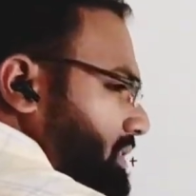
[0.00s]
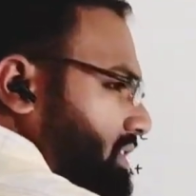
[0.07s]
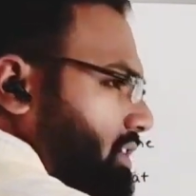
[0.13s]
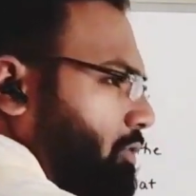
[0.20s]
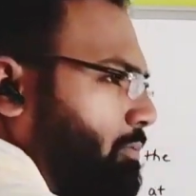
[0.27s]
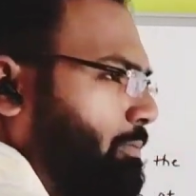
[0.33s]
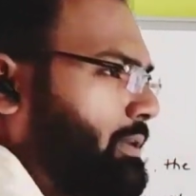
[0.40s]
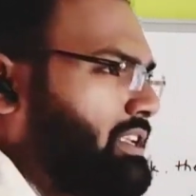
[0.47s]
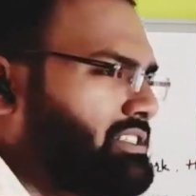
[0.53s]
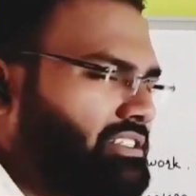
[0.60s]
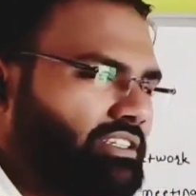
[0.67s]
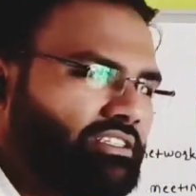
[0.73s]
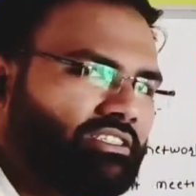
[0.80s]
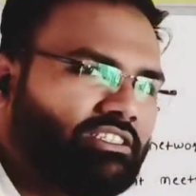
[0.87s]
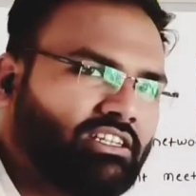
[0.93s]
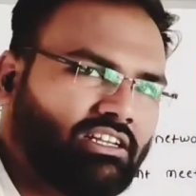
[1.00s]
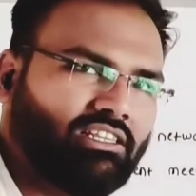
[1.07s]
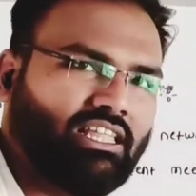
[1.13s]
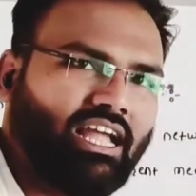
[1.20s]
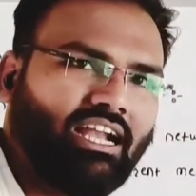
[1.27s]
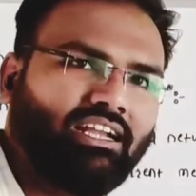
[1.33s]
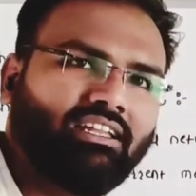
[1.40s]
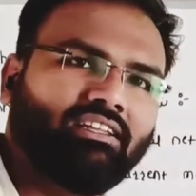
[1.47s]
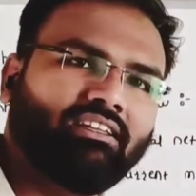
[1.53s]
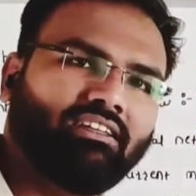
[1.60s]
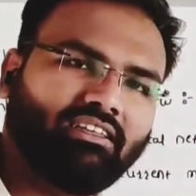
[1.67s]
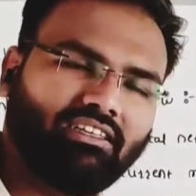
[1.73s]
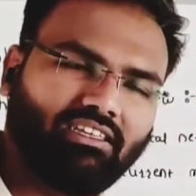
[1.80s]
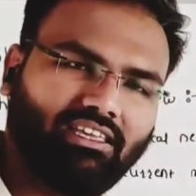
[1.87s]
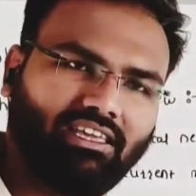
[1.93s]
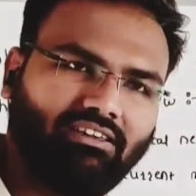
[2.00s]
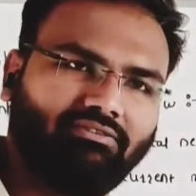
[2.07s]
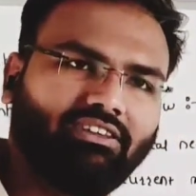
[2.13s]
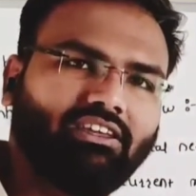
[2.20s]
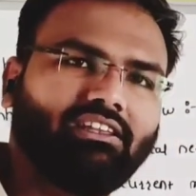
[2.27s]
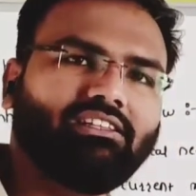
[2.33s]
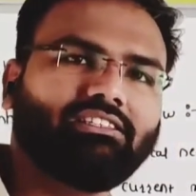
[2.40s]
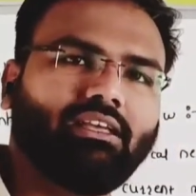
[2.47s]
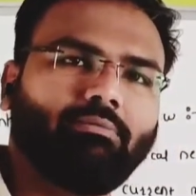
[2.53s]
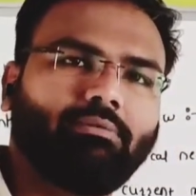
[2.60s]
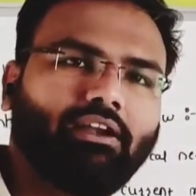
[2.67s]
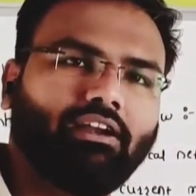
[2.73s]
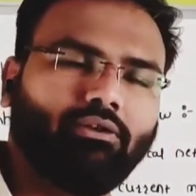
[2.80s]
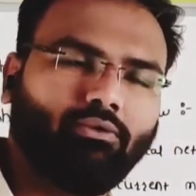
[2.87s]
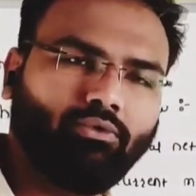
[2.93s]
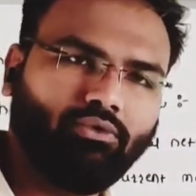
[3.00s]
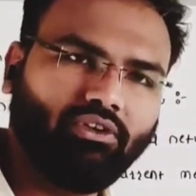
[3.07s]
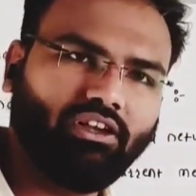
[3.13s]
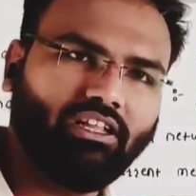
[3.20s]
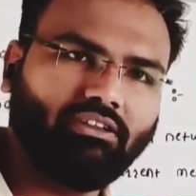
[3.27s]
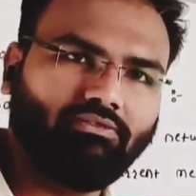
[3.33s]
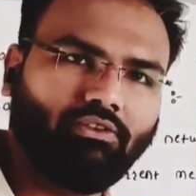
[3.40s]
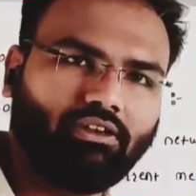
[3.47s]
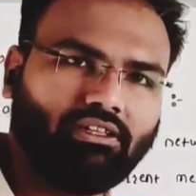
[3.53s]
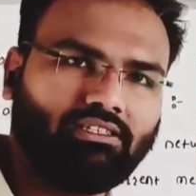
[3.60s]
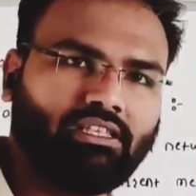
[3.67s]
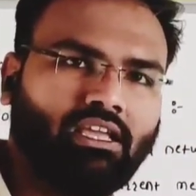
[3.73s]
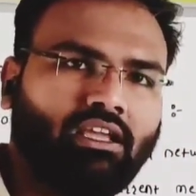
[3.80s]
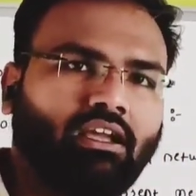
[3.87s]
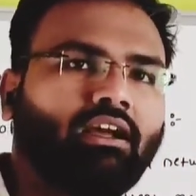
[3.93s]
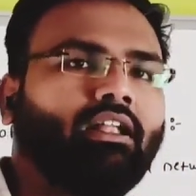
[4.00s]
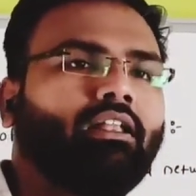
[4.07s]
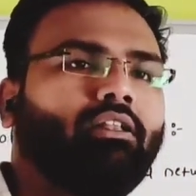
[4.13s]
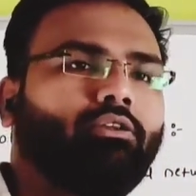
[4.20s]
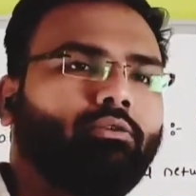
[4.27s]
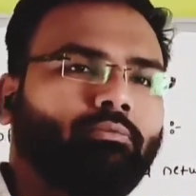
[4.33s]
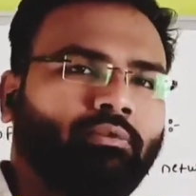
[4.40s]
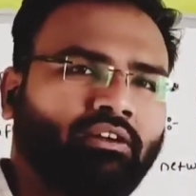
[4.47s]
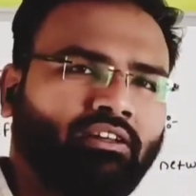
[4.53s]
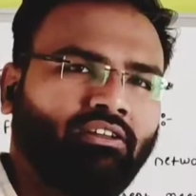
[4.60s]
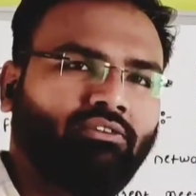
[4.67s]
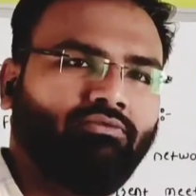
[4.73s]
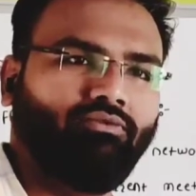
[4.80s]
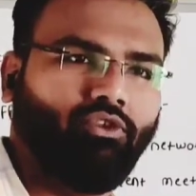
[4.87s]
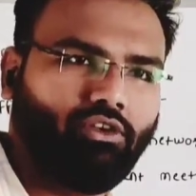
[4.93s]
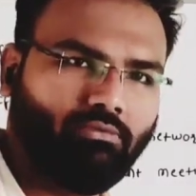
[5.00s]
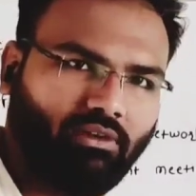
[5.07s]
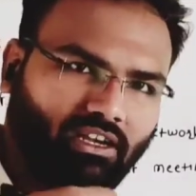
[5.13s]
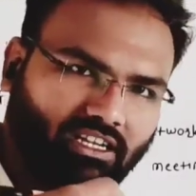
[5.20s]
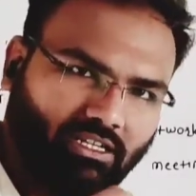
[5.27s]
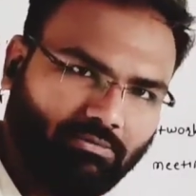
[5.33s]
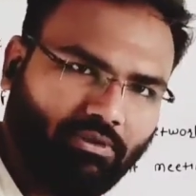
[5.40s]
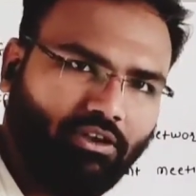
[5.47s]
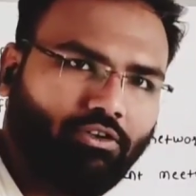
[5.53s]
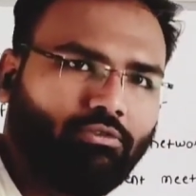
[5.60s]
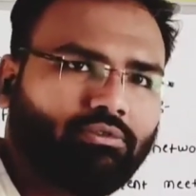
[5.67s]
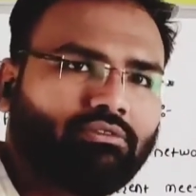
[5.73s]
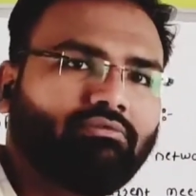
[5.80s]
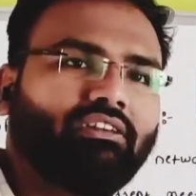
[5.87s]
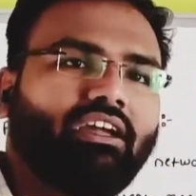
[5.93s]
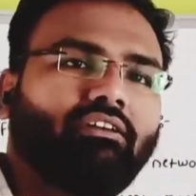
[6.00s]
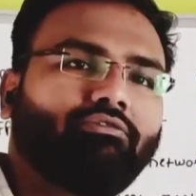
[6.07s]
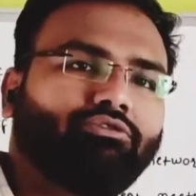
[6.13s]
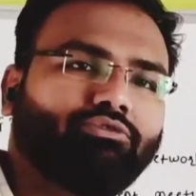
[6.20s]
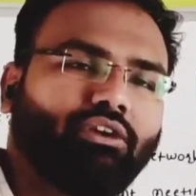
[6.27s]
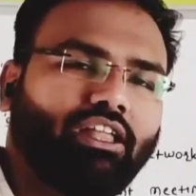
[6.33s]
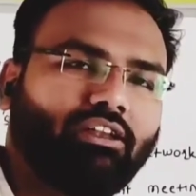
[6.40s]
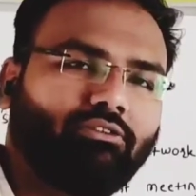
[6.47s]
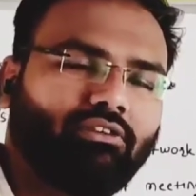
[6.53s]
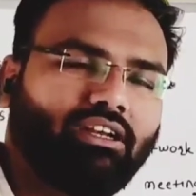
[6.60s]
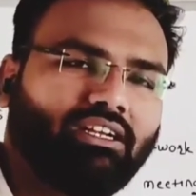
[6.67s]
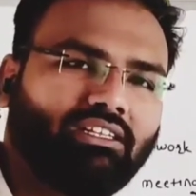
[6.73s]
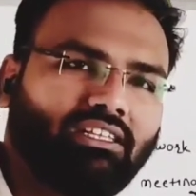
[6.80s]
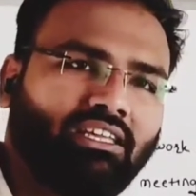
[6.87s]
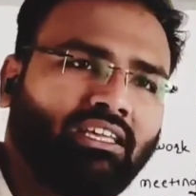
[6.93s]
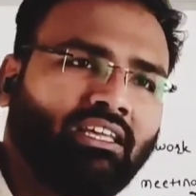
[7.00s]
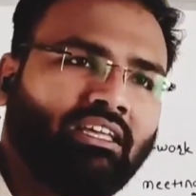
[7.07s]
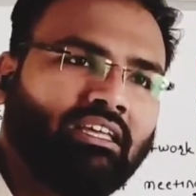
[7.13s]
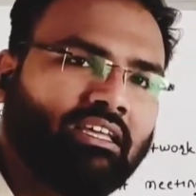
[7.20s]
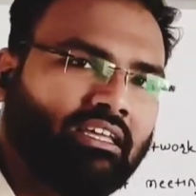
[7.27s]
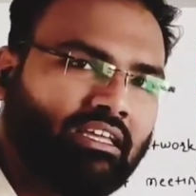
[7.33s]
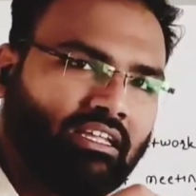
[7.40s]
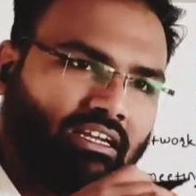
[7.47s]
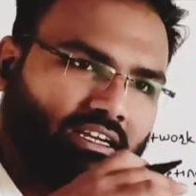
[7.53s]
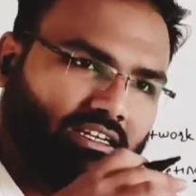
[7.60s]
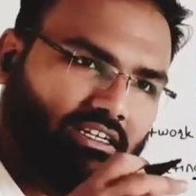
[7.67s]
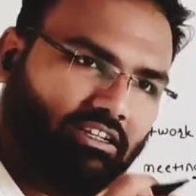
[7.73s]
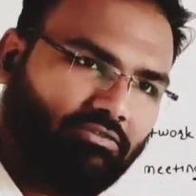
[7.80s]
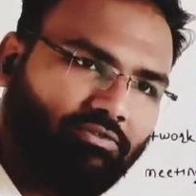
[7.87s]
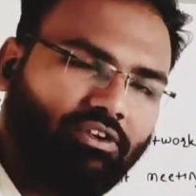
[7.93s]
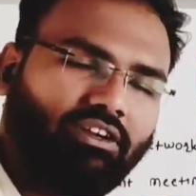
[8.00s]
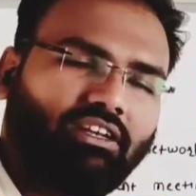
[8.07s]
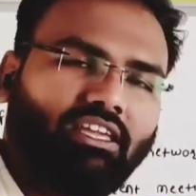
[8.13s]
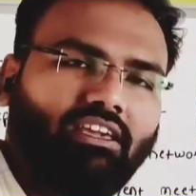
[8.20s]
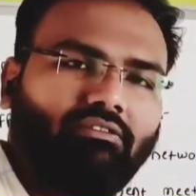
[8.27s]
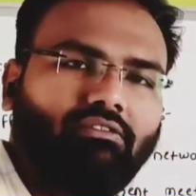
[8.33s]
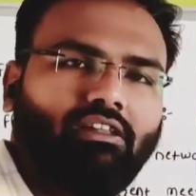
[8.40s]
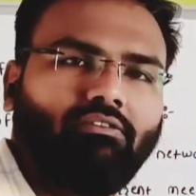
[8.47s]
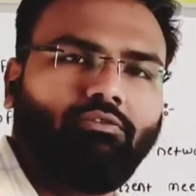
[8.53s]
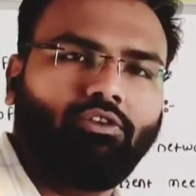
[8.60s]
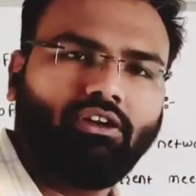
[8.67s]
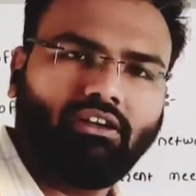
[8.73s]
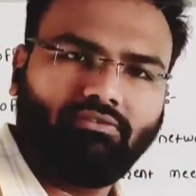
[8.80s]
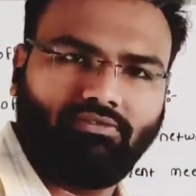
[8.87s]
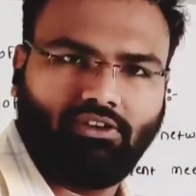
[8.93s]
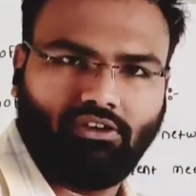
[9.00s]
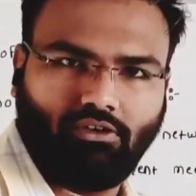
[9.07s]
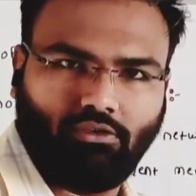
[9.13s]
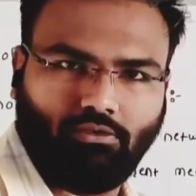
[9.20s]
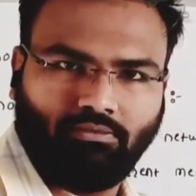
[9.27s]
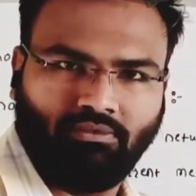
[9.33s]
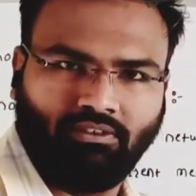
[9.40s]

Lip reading: Now please consider that KVL is applied only for a single loop. For multiple loops, we have to calculate the different KVL for a different loop.